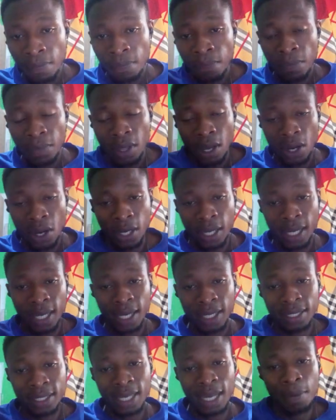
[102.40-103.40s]
Okay, they
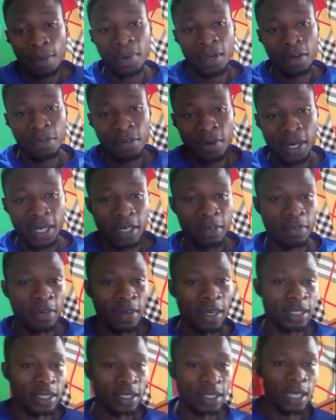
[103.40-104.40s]
are peripheral devices,
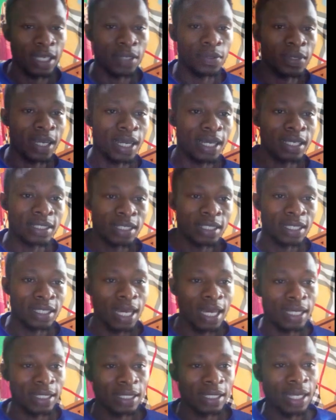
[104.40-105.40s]
and we can say that
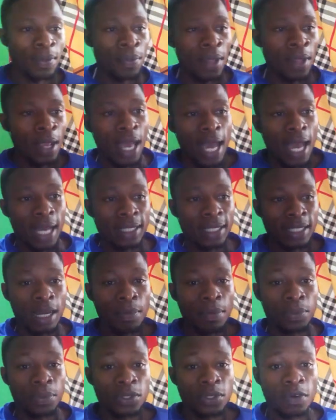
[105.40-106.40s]
examples
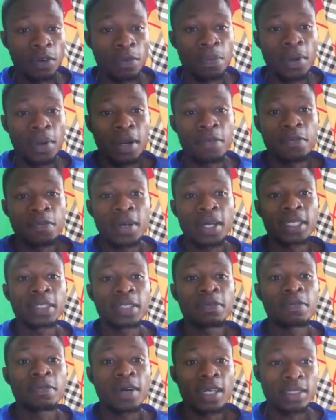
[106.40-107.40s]
of peripheral
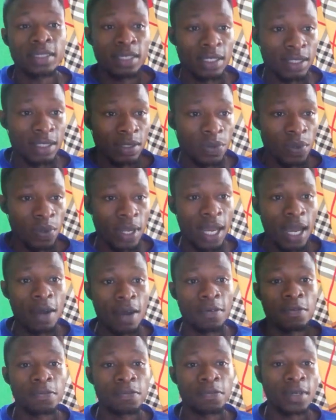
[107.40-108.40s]
devices, we have
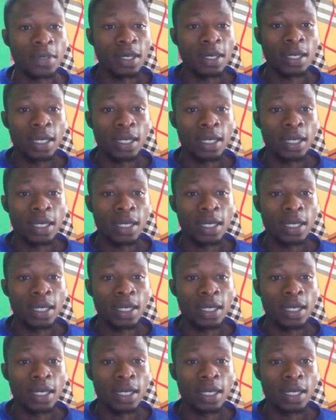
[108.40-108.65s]
the